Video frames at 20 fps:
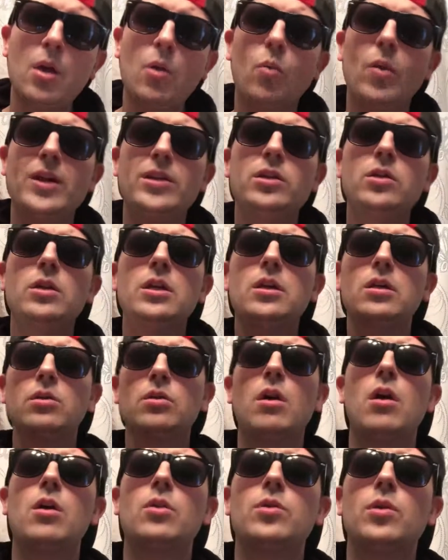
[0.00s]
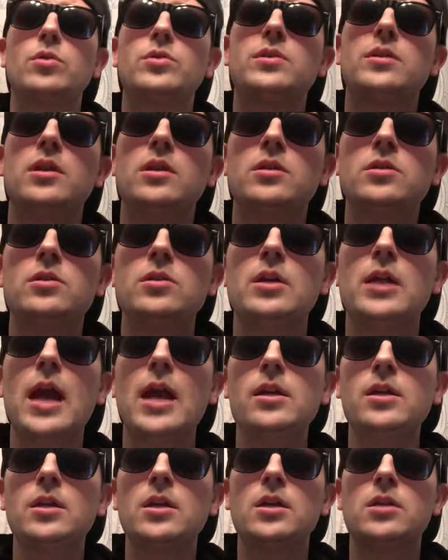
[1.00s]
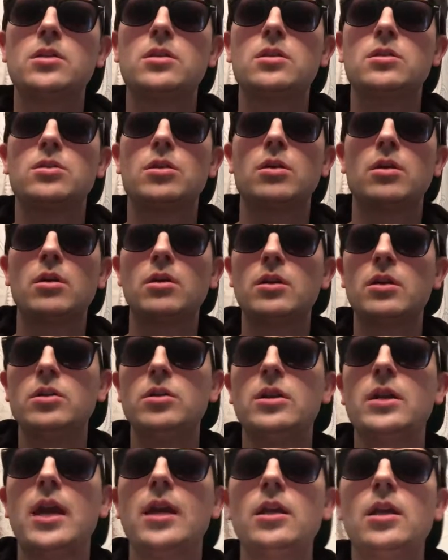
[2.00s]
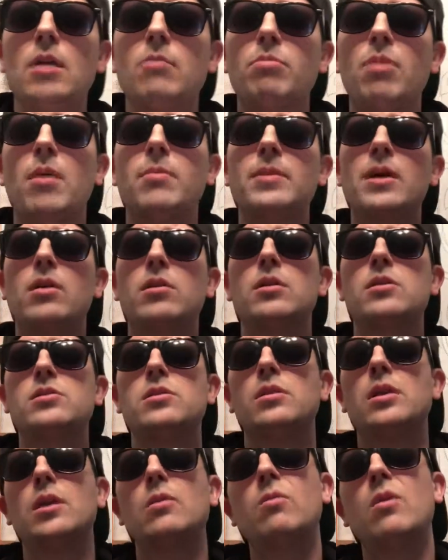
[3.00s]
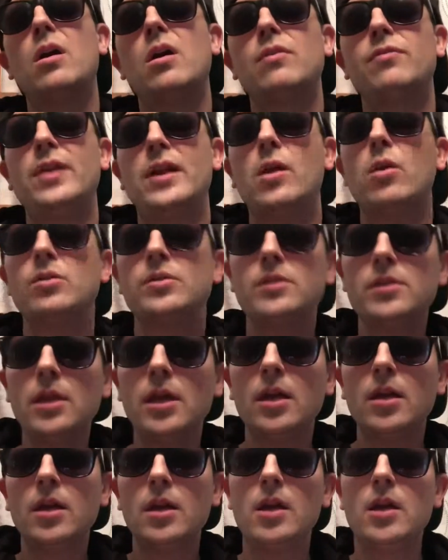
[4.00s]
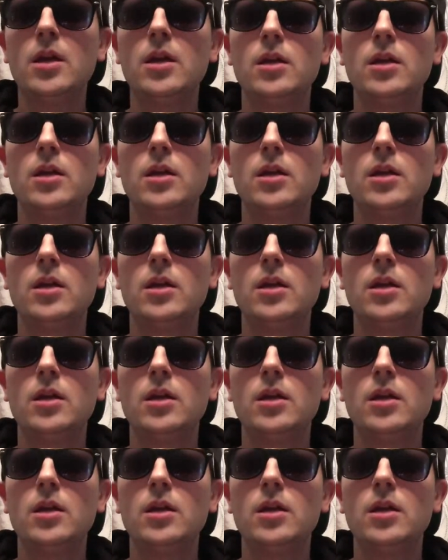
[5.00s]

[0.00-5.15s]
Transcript: when you hear all those things, you kind of get deterred and you kind of get bummed out because you're like, well, if I go see it,